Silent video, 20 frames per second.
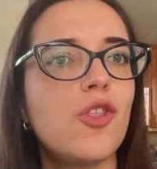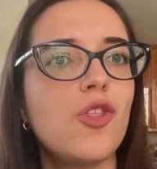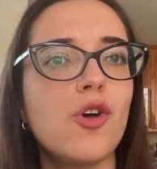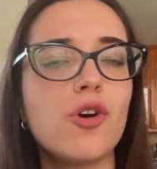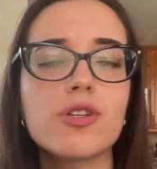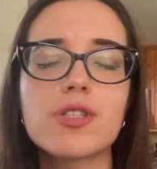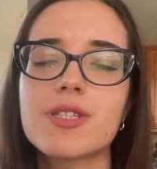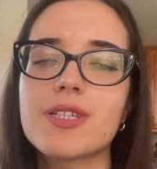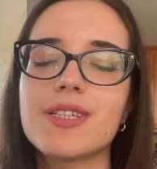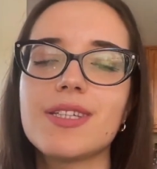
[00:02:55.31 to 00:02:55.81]

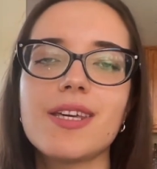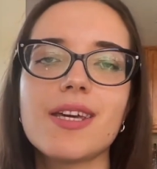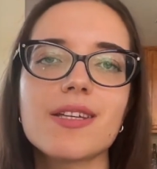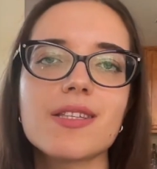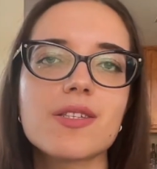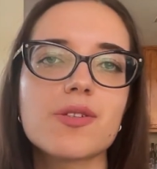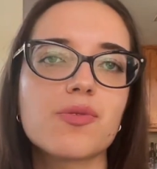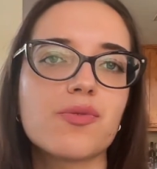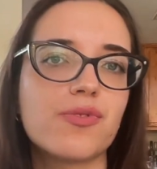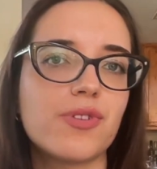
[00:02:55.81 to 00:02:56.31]
not
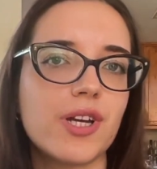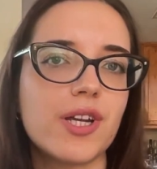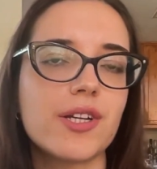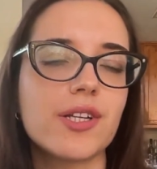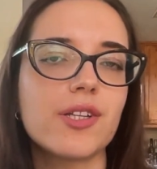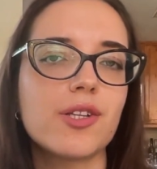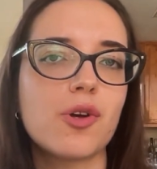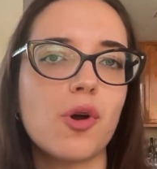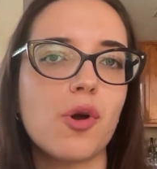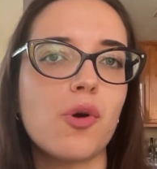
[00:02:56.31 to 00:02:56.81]
yet
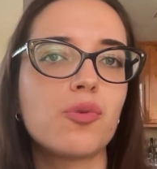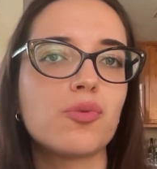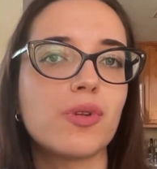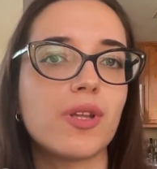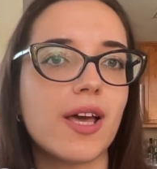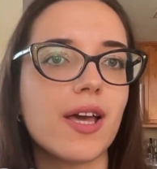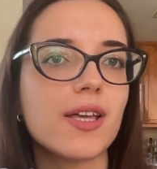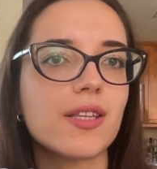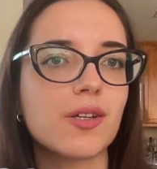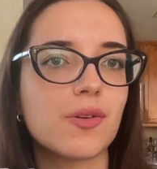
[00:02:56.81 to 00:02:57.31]
very
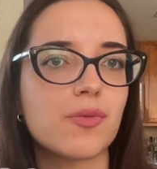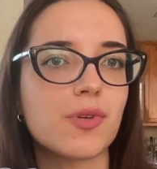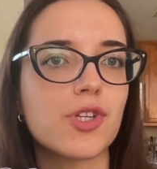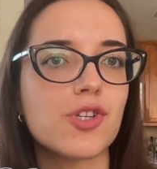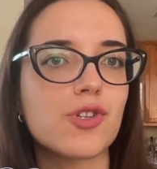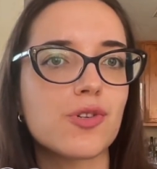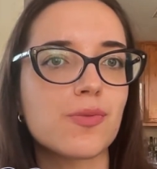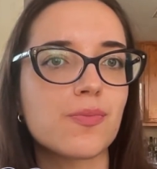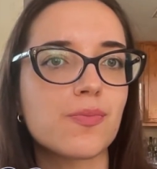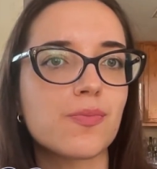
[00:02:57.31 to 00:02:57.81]
known
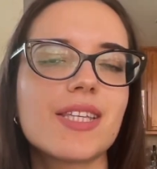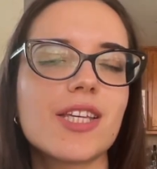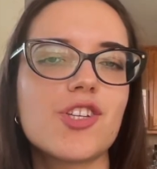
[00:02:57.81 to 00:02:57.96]
language,